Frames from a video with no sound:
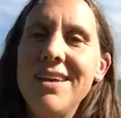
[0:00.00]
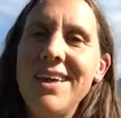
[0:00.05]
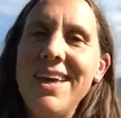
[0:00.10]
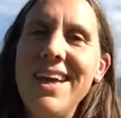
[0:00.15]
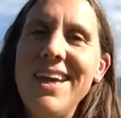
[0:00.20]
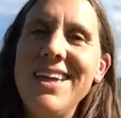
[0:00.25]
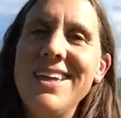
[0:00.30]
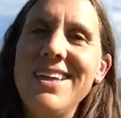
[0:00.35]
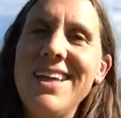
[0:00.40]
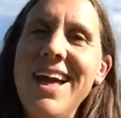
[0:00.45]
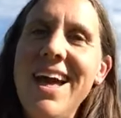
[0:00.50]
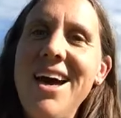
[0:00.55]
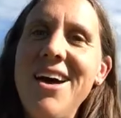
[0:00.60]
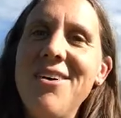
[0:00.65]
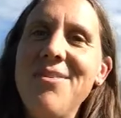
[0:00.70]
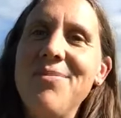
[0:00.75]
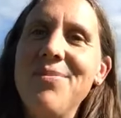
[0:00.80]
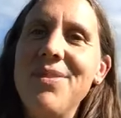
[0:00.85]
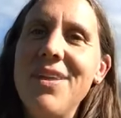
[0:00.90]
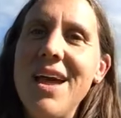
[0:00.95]

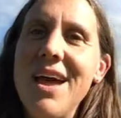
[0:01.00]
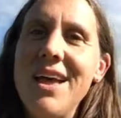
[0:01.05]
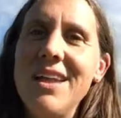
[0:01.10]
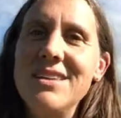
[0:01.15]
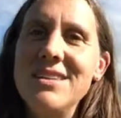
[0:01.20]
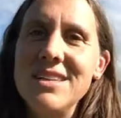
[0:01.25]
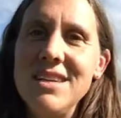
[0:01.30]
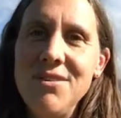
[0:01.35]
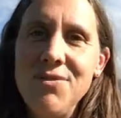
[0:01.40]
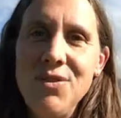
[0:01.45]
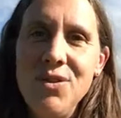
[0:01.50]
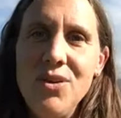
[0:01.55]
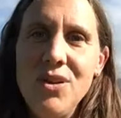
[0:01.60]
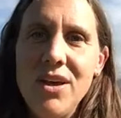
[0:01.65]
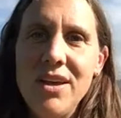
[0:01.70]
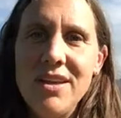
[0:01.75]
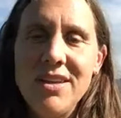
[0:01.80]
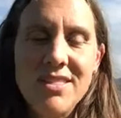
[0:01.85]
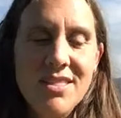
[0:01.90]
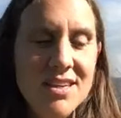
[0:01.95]
Okay. And if you
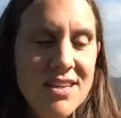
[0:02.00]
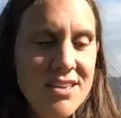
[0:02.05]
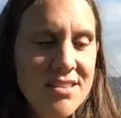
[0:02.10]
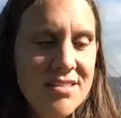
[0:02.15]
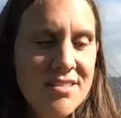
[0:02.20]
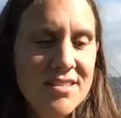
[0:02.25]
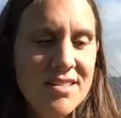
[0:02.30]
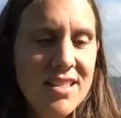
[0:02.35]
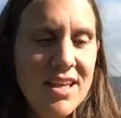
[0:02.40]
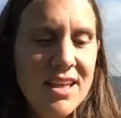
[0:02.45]
like this,